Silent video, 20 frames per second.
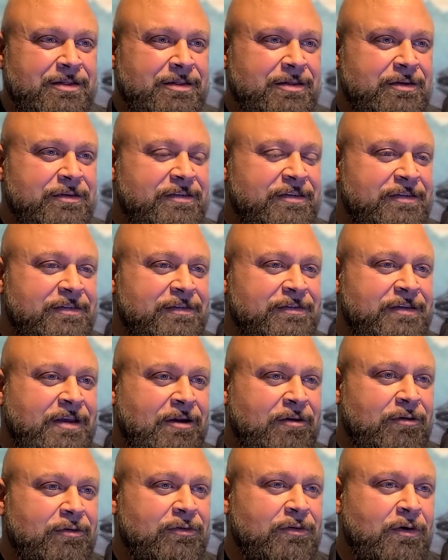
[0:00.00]
This is
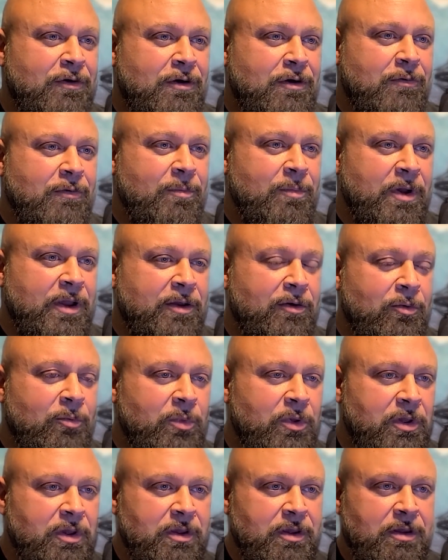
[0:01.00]
Terror Talk with Michael
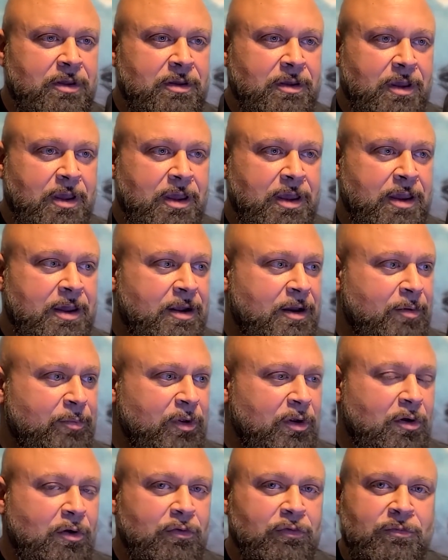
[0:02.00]
B, and I'm
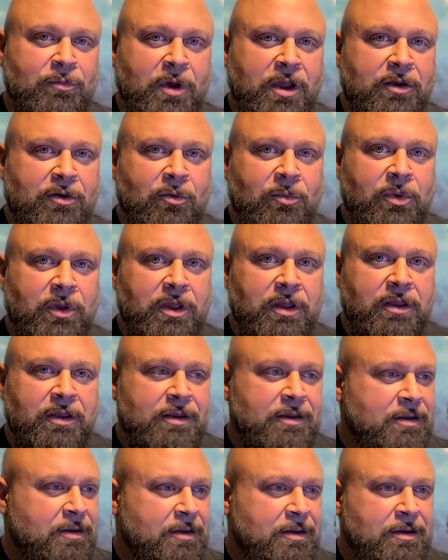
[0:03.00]
your host, Michael B.
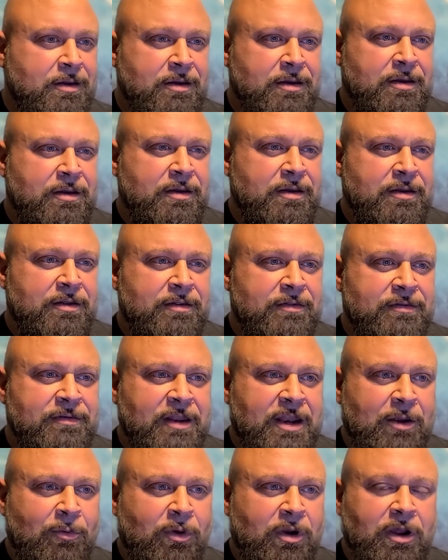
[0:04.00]

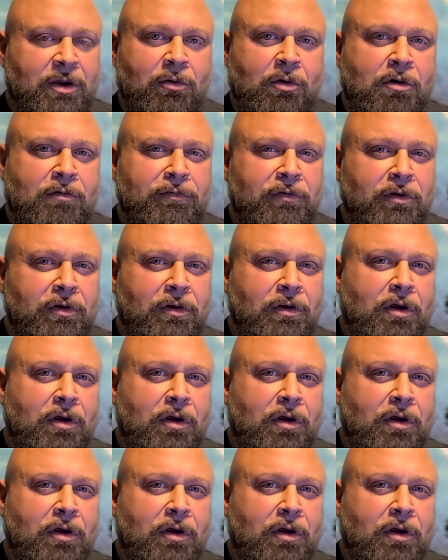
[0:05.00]
Today we're going to go over